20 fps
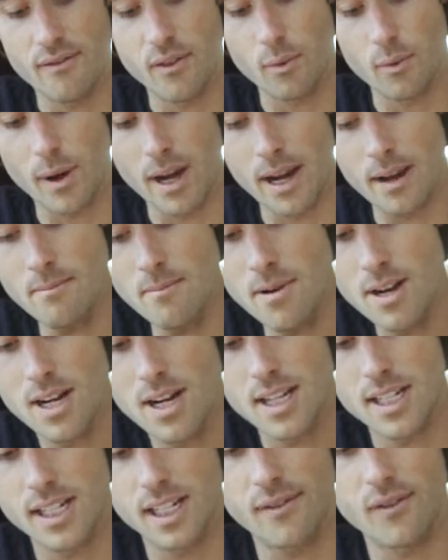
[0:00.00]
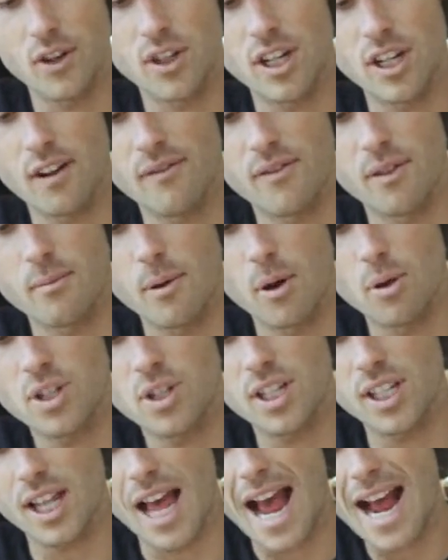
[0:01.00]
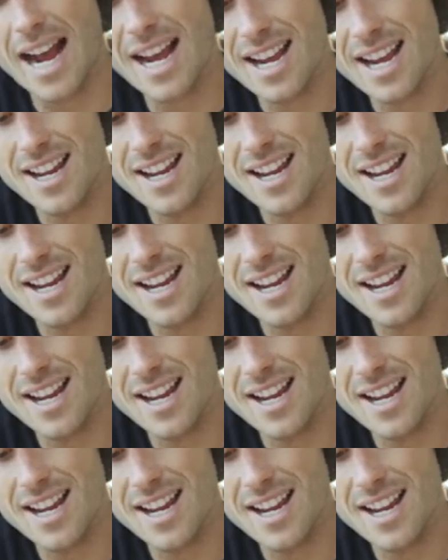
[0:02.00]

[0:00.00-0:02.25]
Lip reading: the rim to give yourself the most slack.